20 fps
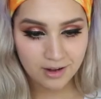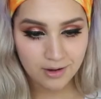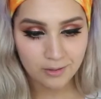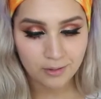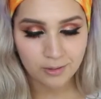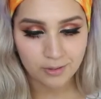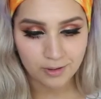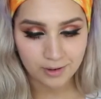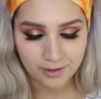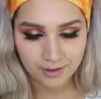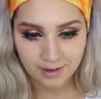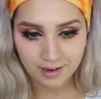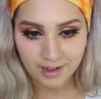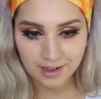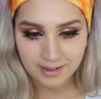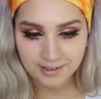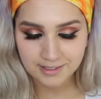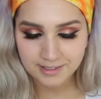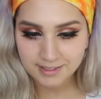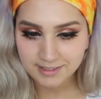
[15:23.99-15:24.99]
Or
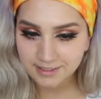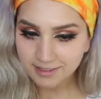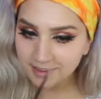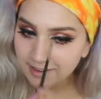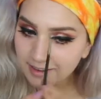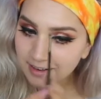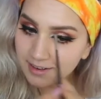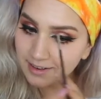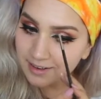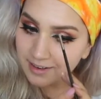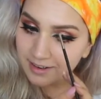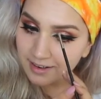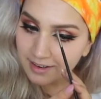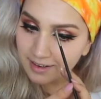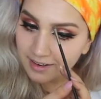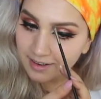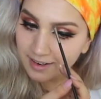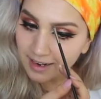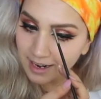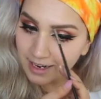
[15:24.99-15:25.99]
as
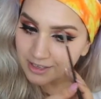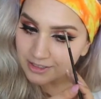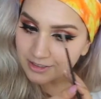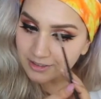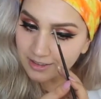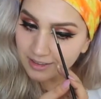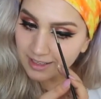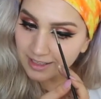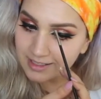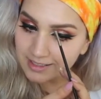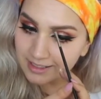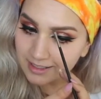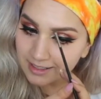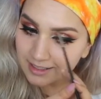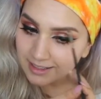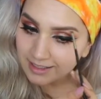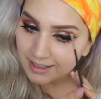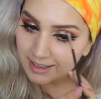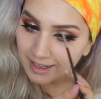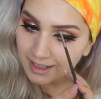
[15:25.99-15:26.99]
natural as it
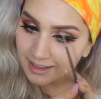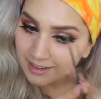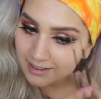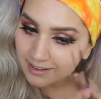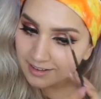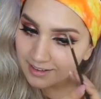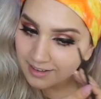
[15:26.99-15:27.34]
can get.